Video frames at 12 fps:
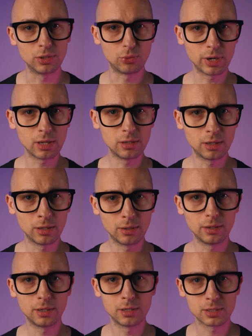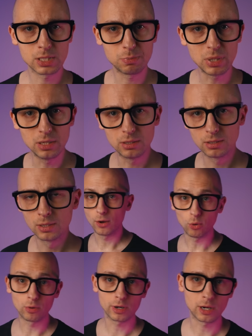in a regular speed,
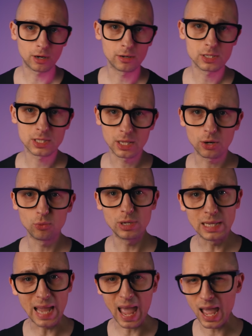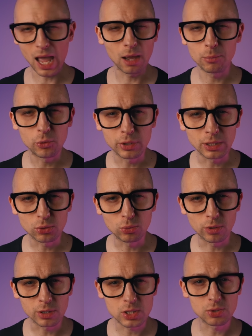or cars that are really hammering
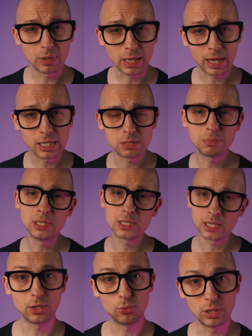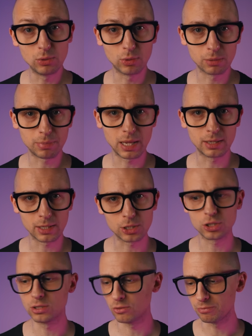towards you at high speeds and you really want to pay
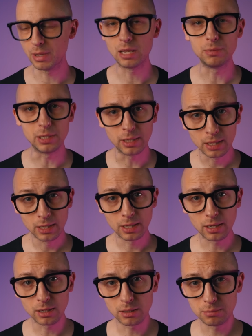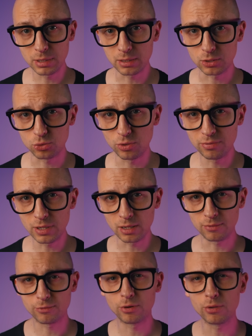attention of maybe
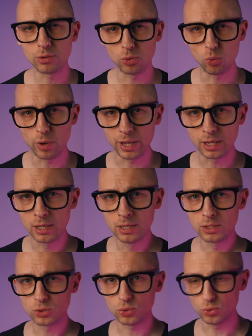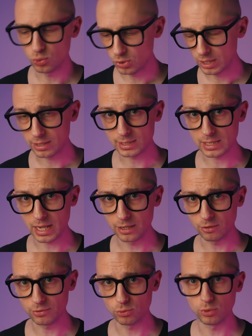drifting further away to the
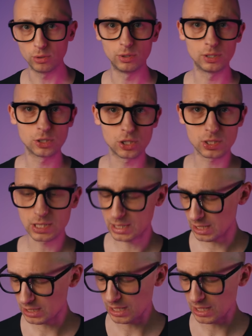side of the road just to stay